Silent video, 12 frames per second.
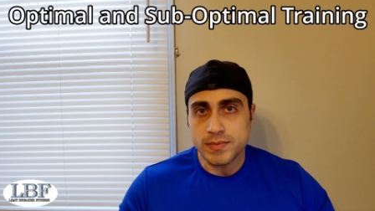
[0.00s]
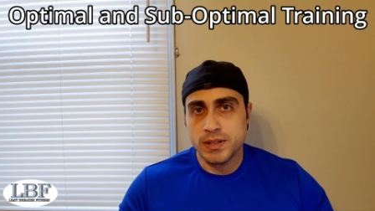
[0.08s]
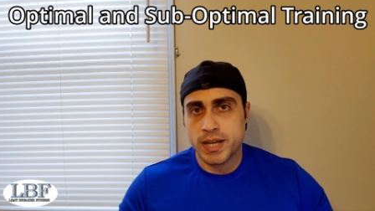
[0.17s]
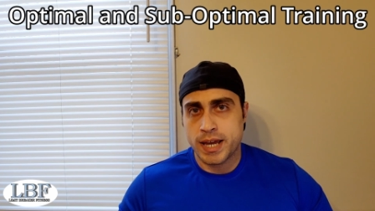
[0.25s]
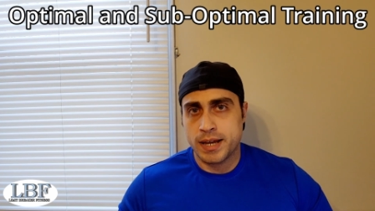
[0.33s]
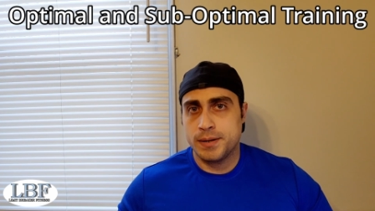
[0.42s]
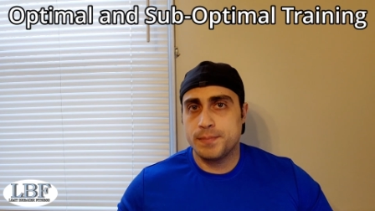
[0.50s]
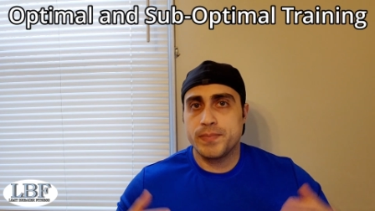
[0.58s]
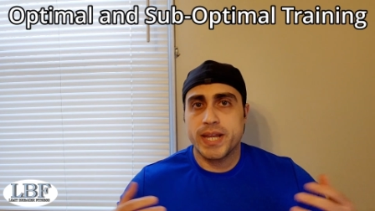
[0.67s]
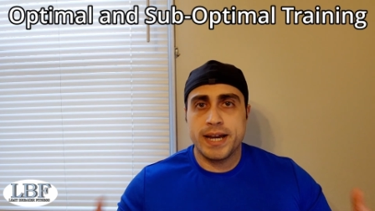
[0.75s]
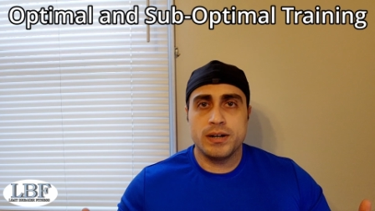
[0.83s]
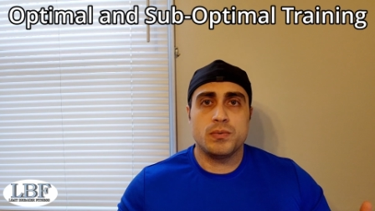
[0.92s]
And
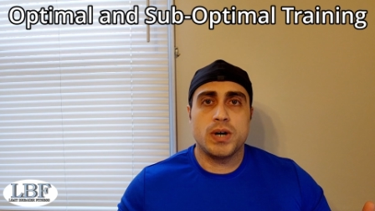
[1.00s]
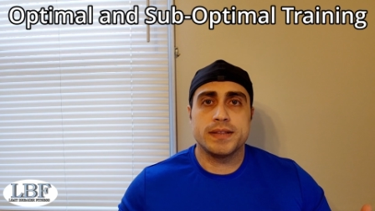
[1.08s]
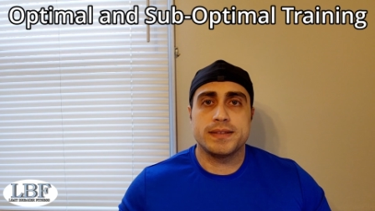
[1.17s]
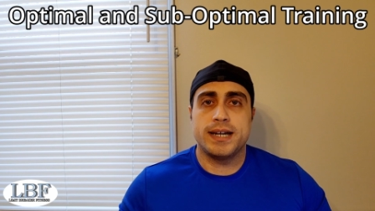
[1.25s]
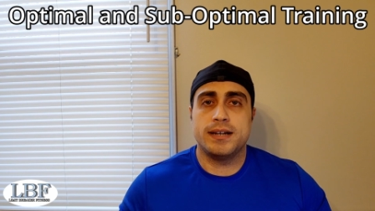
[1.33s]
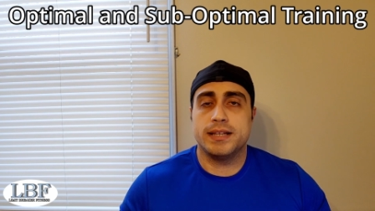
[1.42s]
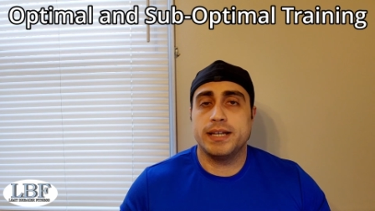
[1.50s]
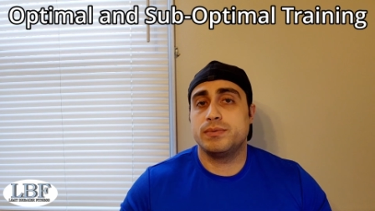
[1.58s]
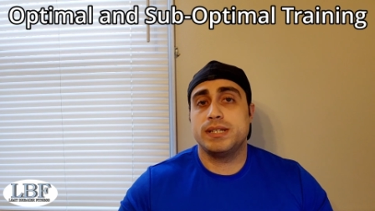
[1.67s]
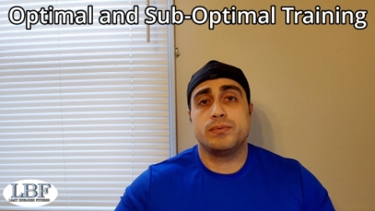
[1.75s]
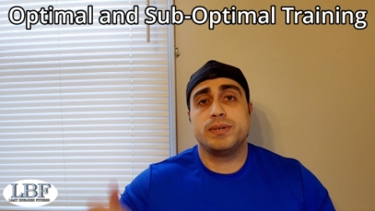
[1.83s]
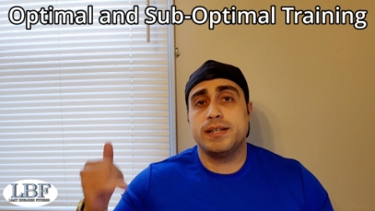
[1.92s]
I don't want that. Like
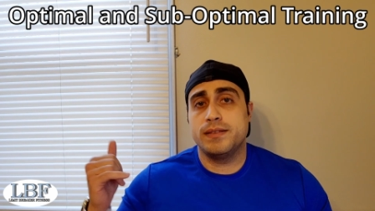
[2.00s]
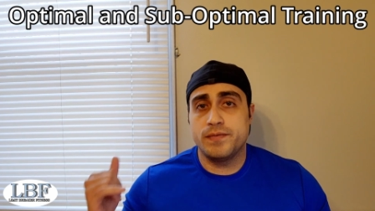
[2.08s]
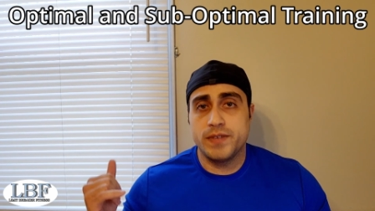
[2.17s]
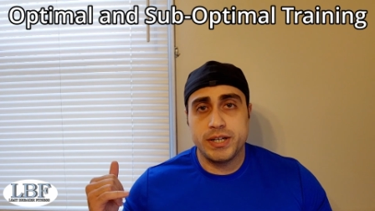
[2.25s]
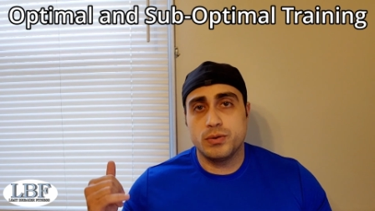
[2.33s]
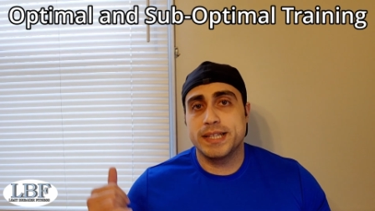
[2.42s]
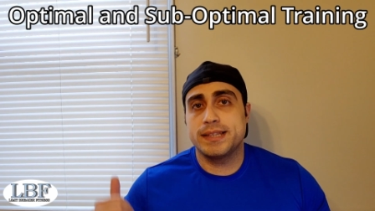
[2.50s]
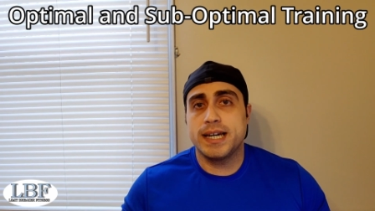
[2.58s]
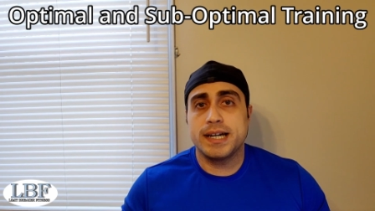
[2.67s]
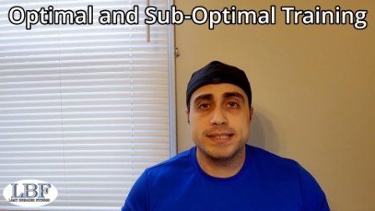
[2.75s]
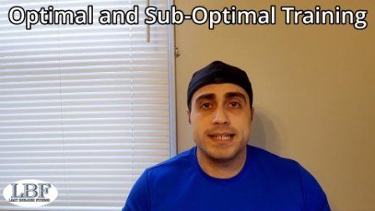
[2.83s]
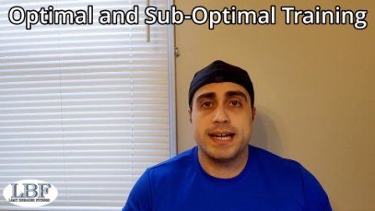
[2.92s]
we did the video about the
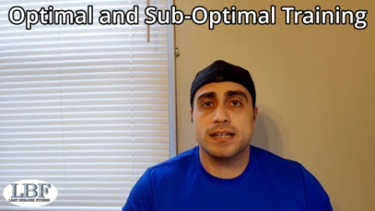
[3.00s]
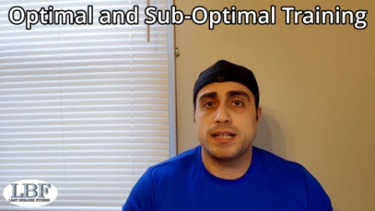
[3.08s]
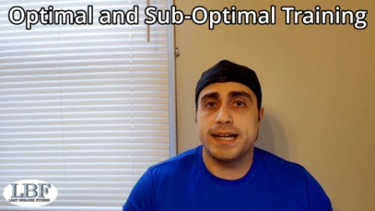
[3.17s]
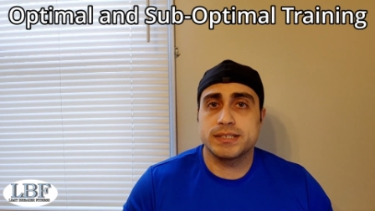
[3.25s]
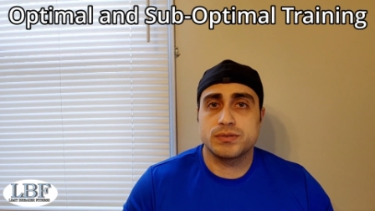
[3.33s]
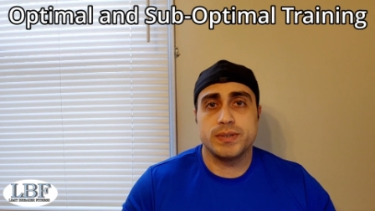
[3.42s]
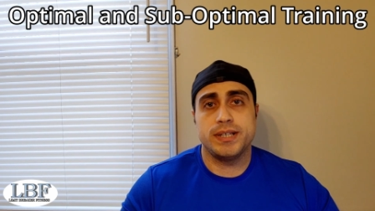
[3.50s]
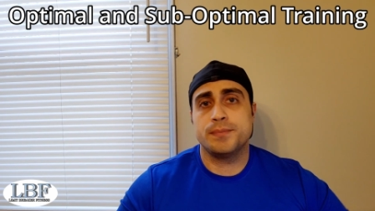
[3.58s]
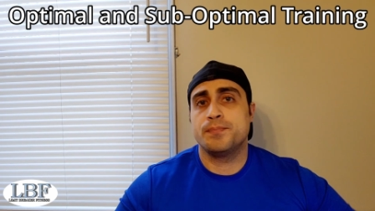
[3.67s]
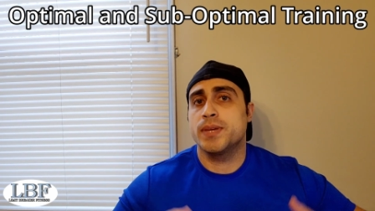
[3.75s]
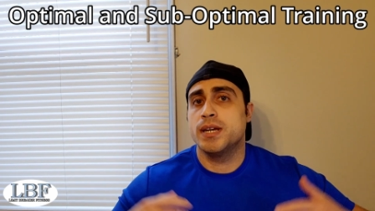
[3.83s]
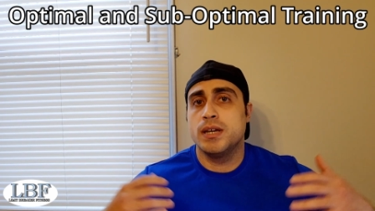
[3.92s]
ice hack last
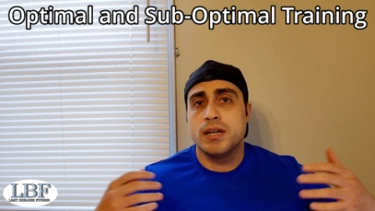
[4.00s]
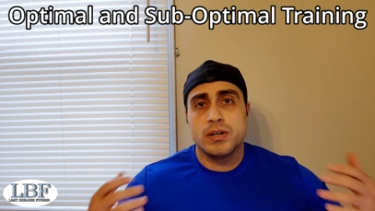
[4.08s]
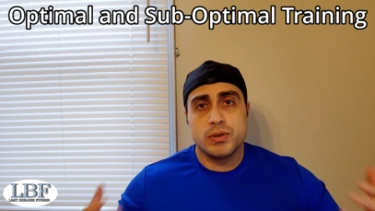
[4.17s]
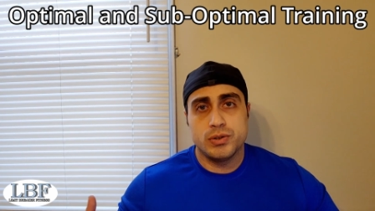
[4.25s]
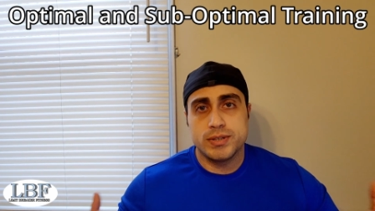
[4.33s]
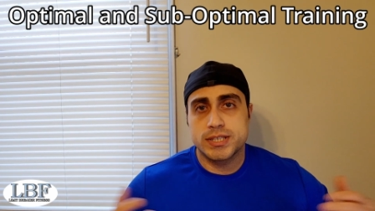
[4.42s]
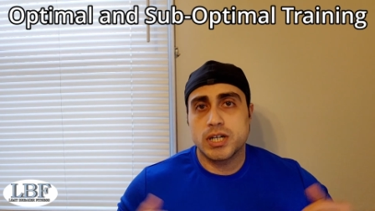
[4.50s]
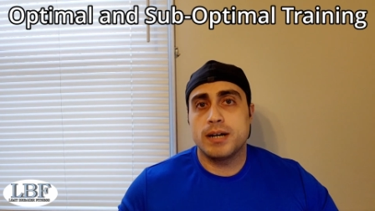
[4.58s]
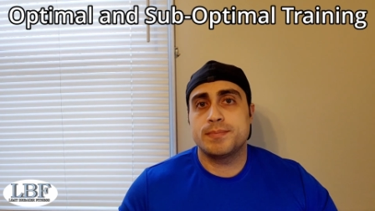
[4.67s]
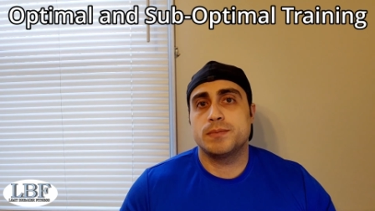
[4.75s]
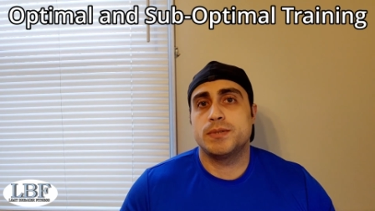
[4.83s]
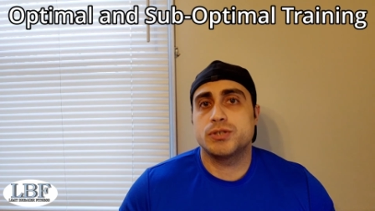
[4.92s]
week. We do this
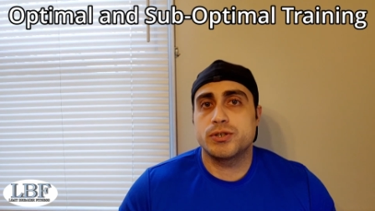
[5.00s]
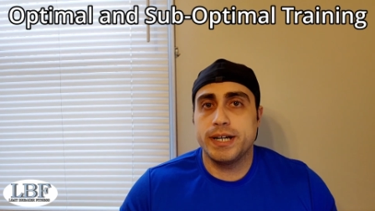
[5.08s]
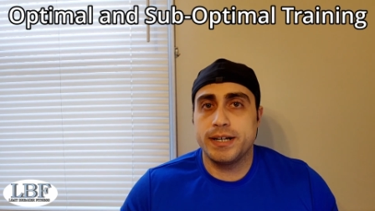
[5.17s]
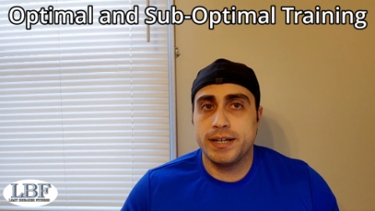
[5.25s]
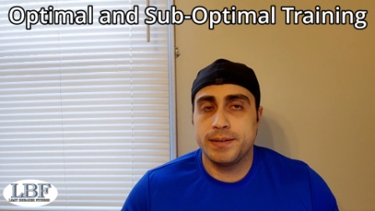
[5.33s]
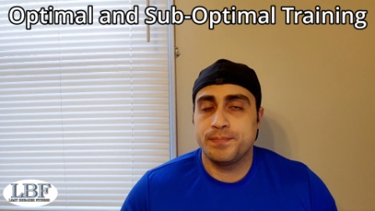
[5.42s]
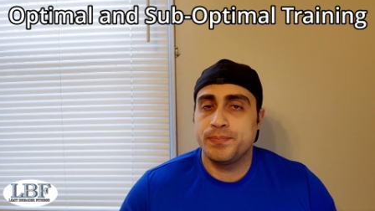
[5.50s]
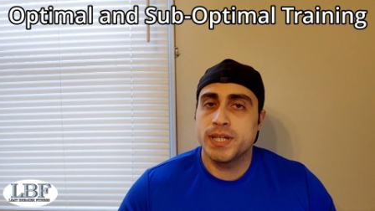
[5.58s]
optimal training.